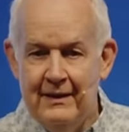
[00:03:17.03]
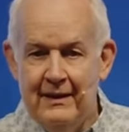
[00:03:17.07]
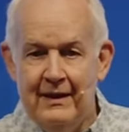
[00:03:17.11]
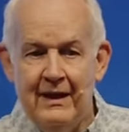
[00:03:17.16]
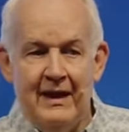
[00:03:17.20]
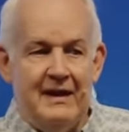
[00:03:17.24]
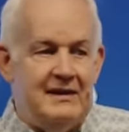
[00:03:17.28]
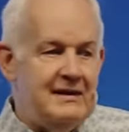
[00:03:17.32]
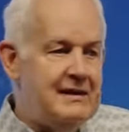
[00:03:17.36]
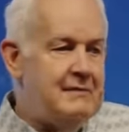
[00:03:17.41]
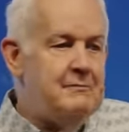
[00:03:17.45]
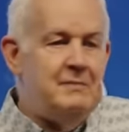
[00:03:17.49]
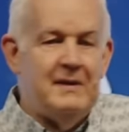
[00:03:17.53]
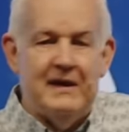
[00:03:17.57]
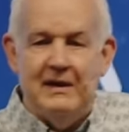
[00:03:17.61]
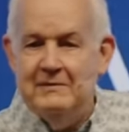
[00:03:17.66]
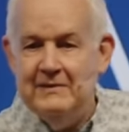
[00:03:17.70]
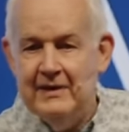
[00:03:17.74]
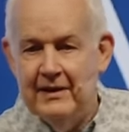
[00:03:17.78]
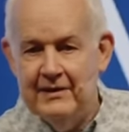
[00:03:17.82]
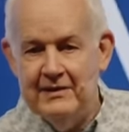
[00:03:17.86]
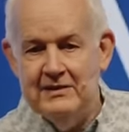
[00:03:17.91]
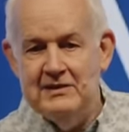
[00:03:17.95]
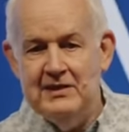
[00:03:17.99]
And then pick up
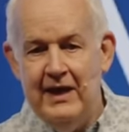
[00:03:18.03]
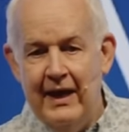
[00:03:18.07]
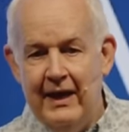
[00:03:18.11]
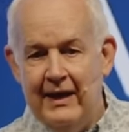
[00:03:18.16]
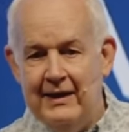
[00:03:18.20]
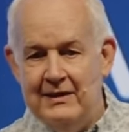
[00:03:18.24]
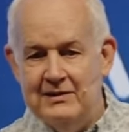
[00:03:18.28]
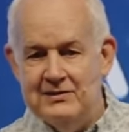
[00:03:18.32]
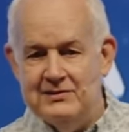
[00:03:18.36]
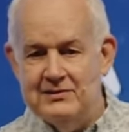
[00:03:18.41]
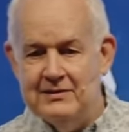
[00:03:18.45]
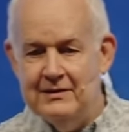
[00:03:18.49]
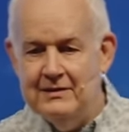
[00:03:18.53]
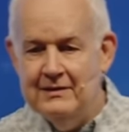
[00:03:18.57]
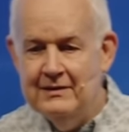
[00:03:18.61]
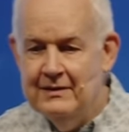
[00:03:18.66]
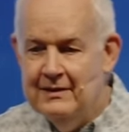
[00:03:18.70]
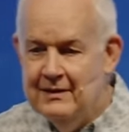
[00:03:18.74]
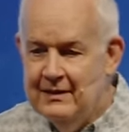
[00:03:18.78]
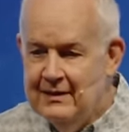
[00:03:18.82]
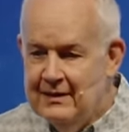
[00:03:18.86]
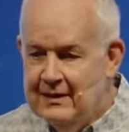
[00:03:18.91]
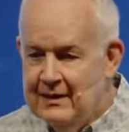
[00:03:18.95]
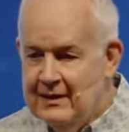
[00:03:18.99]
another task.
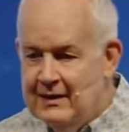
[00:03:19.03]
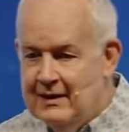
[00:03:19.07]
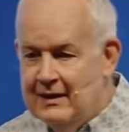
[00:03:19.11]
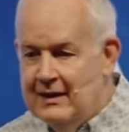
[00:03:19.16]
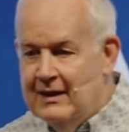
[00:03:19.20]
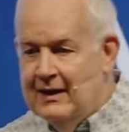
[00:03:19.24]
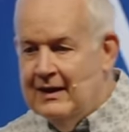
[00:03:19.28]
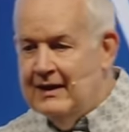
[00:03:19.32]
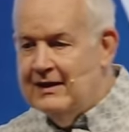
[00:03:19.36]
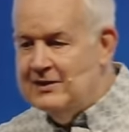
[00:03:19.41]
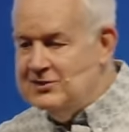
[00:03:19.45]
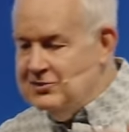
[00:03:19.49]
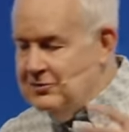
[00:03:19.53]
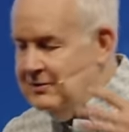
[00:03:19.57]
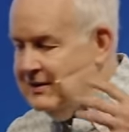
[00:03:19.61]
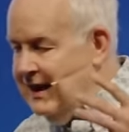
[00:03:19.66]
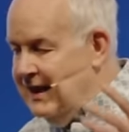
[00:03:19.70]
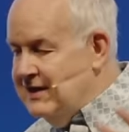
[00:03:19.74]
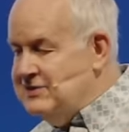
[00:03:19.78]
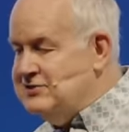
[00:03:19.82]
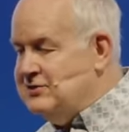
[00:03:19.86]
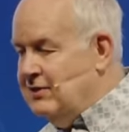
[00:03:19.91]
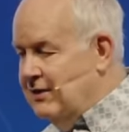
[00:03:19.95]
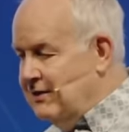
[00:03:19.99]
And I sort of
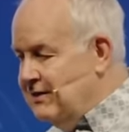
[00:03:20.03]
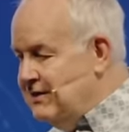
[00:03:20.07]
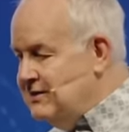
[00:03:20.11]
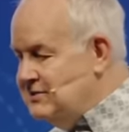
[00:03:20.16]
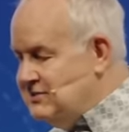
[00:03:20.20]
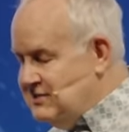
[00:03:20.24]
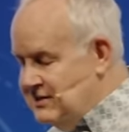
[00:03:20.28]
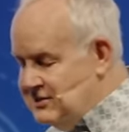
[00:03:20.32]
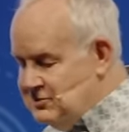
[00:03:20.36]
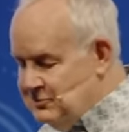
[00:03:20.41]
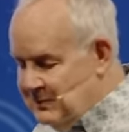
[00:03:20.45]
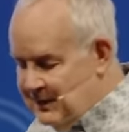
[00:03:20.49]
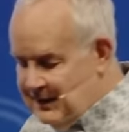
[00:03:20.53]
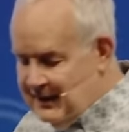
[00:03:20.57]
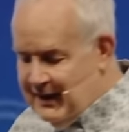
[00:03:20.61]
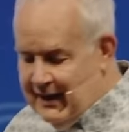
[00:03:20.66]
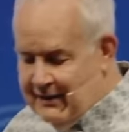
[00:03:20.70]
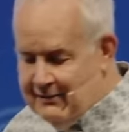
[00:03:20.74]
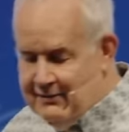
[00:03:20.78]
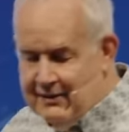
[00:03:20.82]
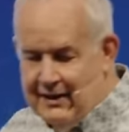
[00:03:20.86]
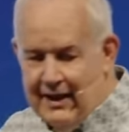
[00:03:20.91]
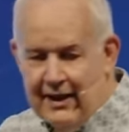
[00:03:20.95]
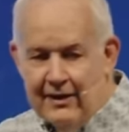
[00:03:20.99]
ask audiences, well,
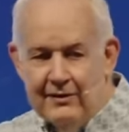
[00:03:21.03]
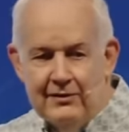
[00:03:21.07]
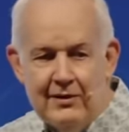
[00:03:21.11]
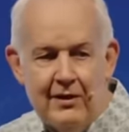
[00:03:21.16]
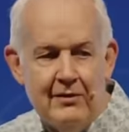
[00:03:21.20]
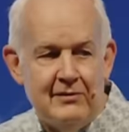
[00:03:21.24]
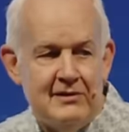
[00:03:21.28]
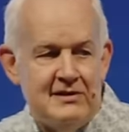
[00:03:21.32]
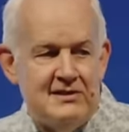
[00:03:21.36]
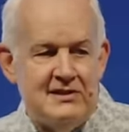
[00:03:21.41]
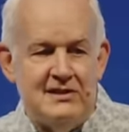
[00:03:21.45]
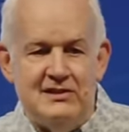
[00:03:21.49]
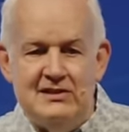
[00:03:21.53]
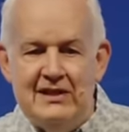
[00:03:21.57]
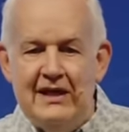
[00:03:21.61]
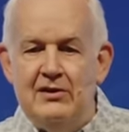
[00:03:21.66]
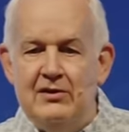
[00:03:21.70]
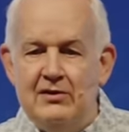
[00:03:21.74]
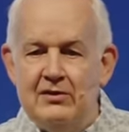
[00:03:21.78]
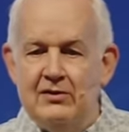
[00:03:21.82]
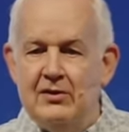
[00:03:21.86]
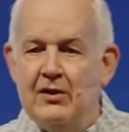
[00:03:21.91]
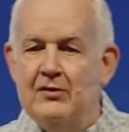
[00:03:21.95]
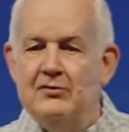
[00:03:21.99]
how, how long does it take
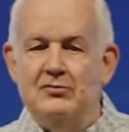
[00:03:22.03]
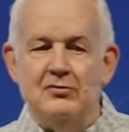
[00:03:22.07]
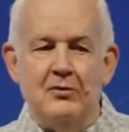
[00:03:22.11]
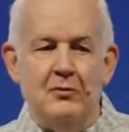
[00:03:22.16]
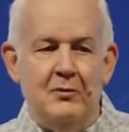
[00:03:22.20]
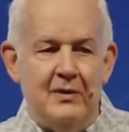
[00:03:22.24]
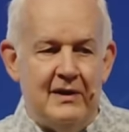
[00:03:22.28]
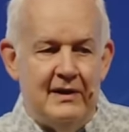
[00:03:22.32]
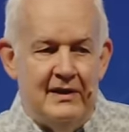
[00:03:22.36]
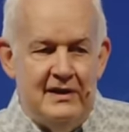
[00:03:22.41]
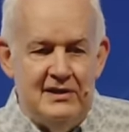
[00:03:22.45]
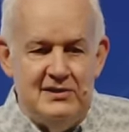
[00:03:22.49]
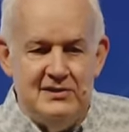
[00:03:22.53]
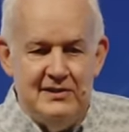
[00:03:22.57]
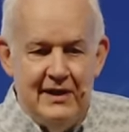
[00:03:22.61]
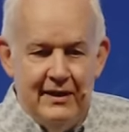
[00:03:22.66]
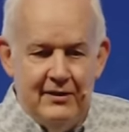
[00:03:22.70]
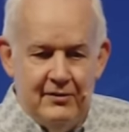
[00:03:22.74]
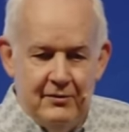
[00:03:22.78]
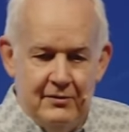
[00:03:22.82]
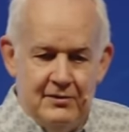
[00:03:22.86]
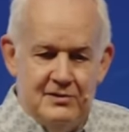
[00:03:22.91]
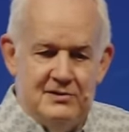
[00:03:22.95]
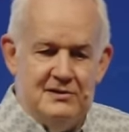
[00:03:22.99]
you to go through one of these
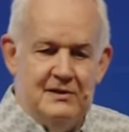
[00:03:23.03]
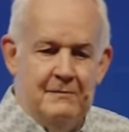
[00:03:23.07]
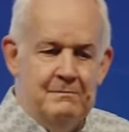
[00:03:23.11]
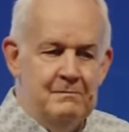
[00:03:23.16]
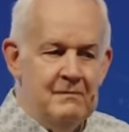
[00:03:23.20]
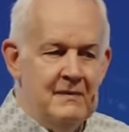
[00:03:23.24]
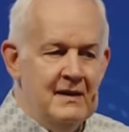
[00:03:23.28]
cycles?